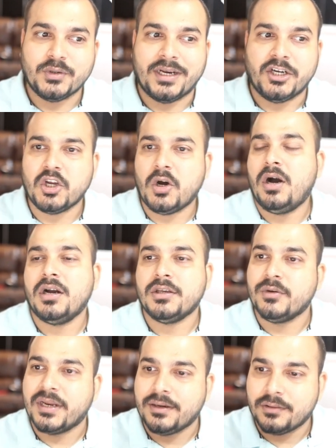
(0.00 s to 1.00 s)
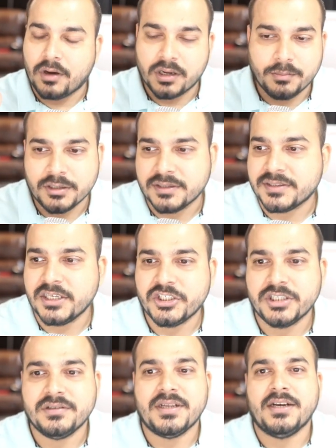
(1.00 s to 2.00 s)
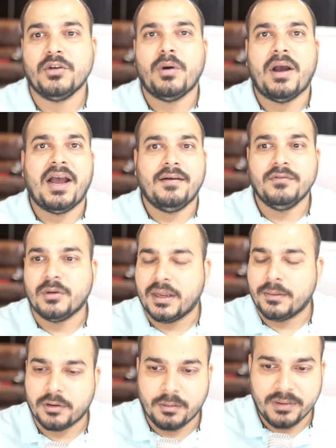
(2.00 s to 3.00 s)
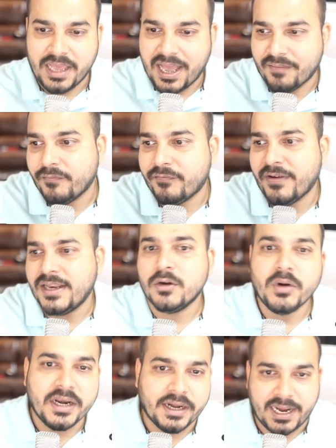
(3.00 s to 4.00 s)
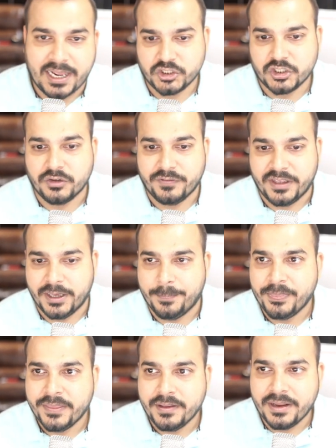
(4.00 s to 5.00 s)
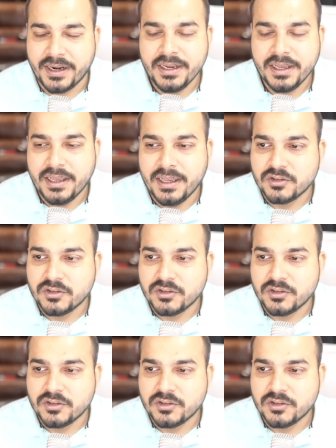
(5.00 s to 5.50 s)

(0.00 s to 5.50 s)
You can talk, you can talk about the sessions that you have. You can probably have a very good interaction over here, right?